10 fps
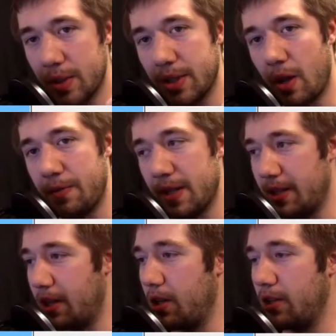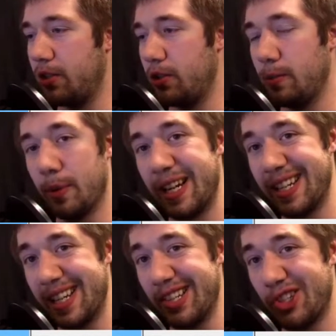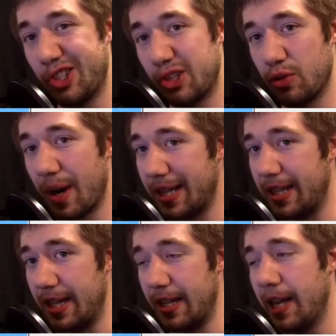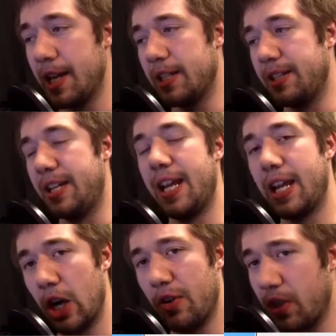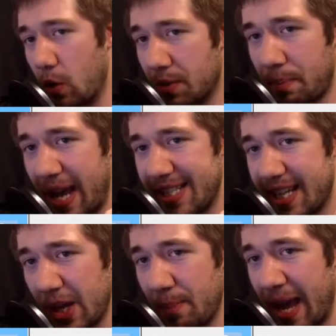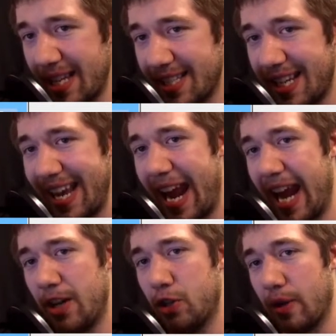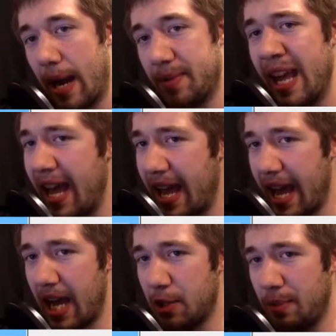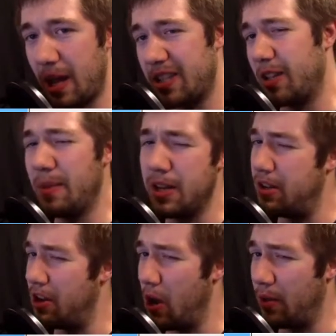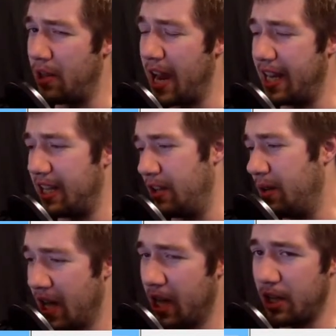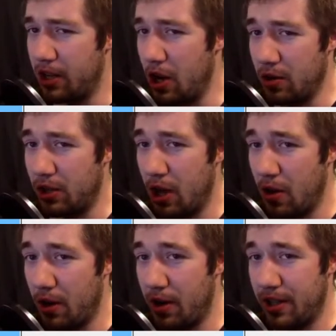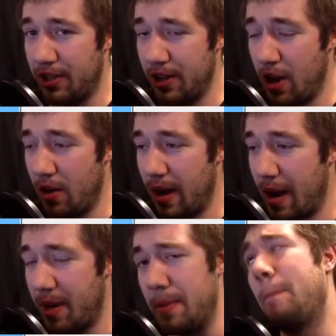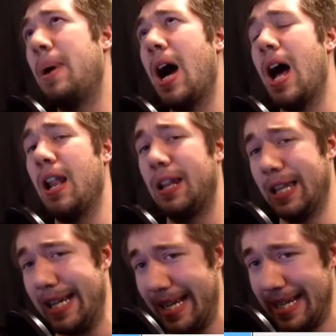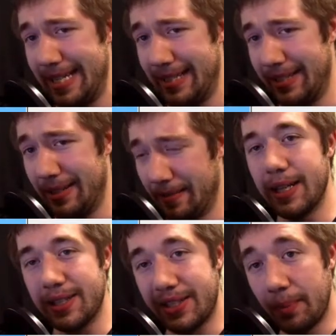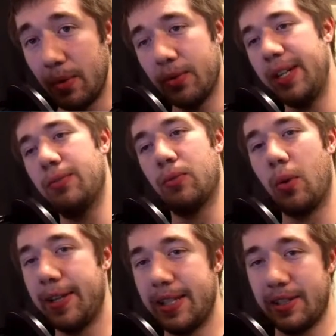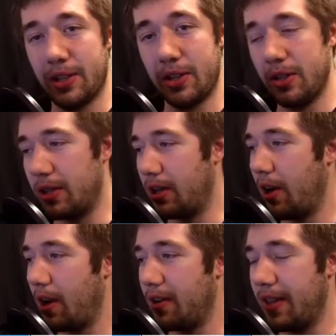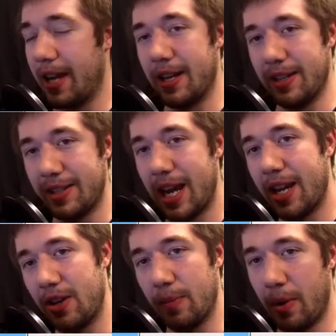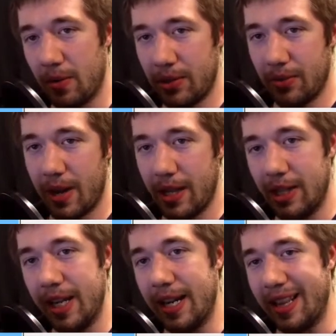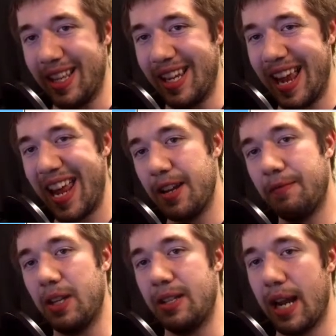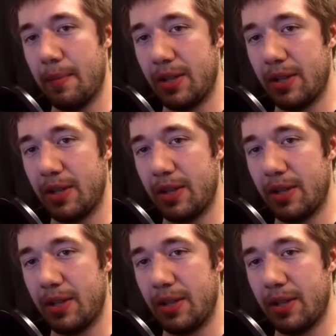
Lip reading: Dolphin is a good super in Constructed to take care of those pesky hand traps. Ash Blossom? No thank you. Ghost Ogre and Snow Rabbit? Please. Submarine Roid is a good card that can attack your opponent directly, and at the end of the damage